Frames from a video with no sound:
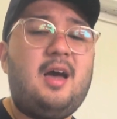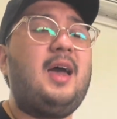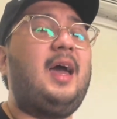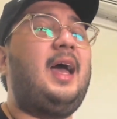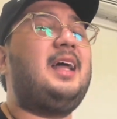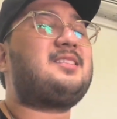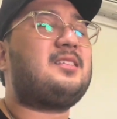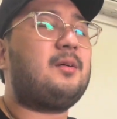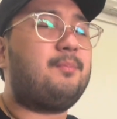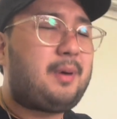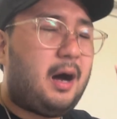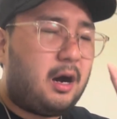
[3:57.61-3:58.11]

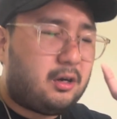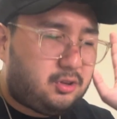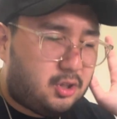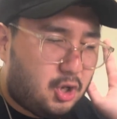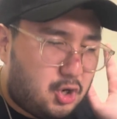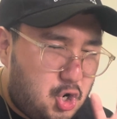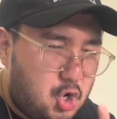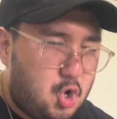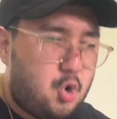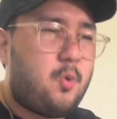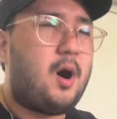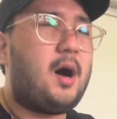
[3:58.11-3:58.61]
it's about the
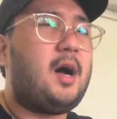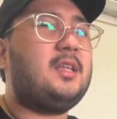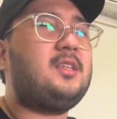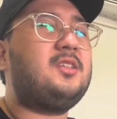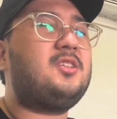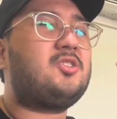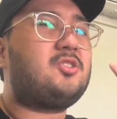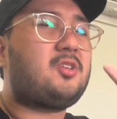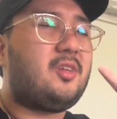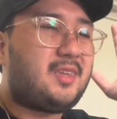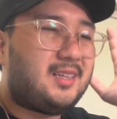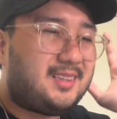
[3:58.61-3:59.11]

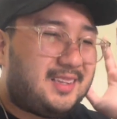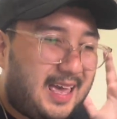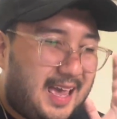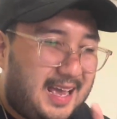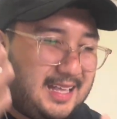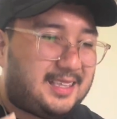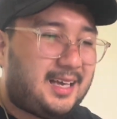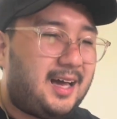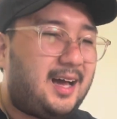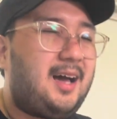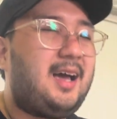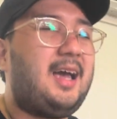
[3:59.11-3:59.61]
nuance to the
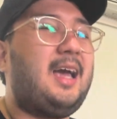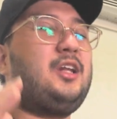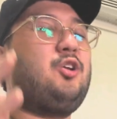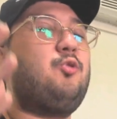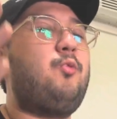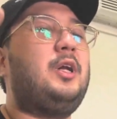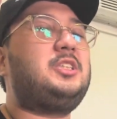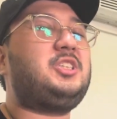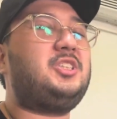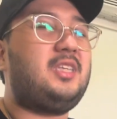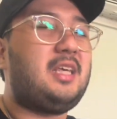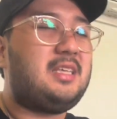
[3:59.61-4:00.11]
data in
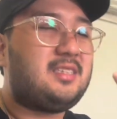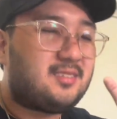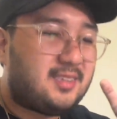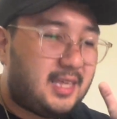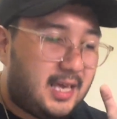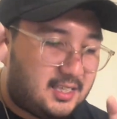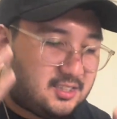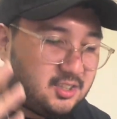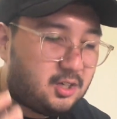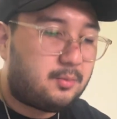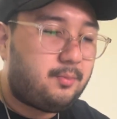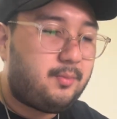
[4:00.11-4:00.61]
which these
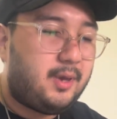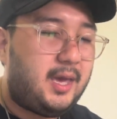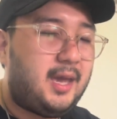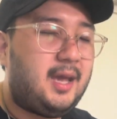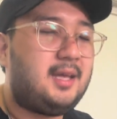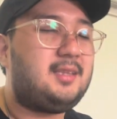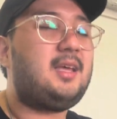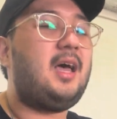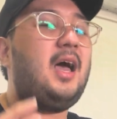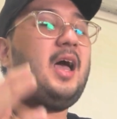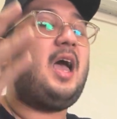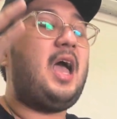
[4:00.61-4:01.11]
things are
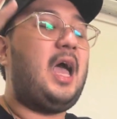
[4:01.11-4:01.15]
made,